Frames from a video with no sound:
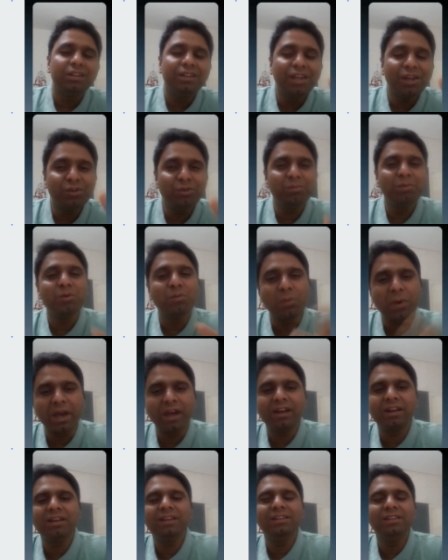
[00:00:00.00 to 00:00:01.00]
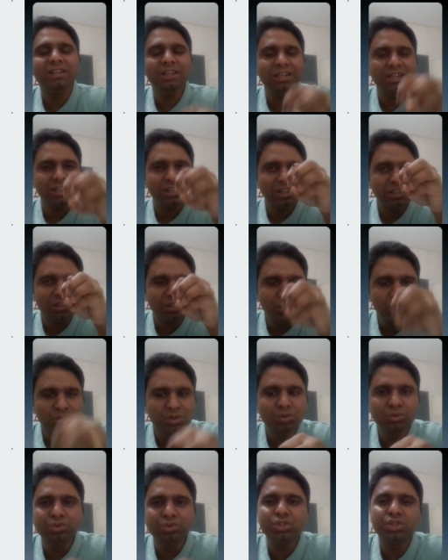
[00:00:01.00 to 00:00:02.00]
they would be wearing the
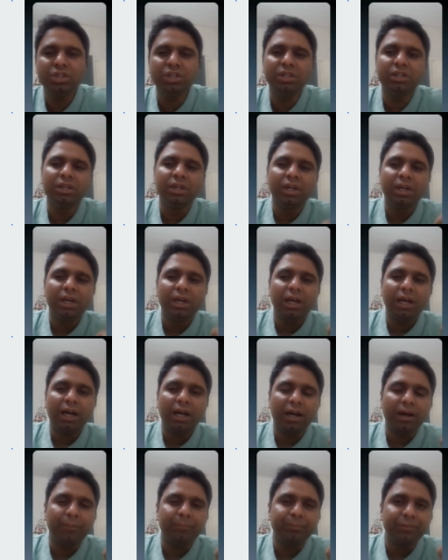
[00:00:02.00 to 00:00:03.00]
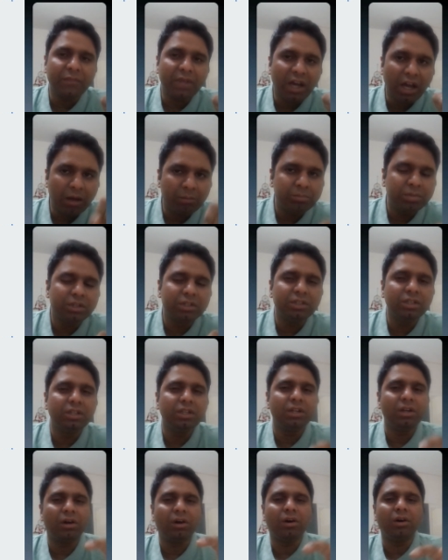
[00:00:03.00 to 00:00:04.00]
Gucci
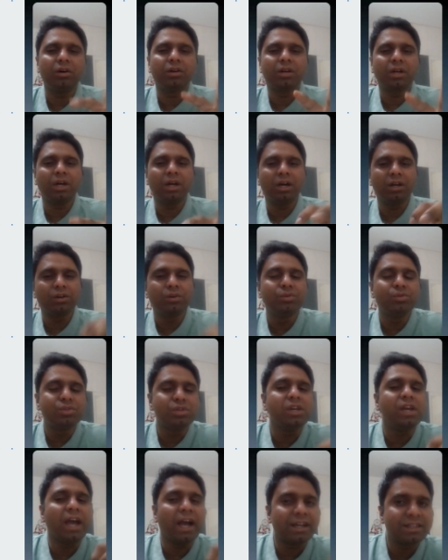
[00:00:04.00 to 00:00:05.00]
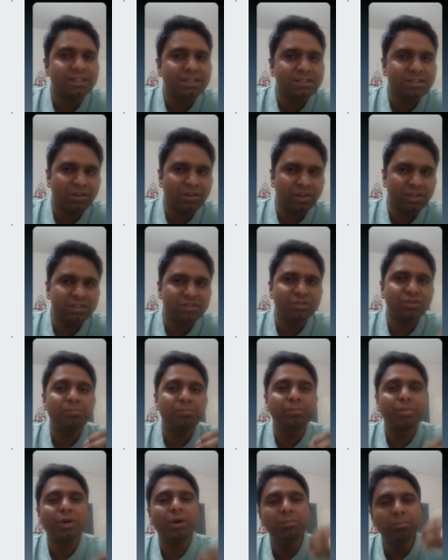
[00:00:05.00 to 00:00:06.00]
apparel or Gucci accessories to
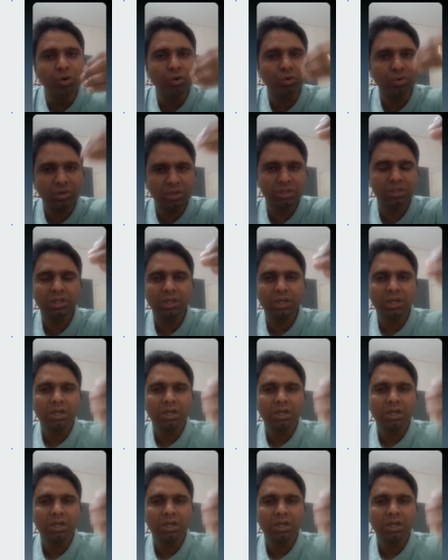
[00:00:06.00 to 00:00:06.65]
promote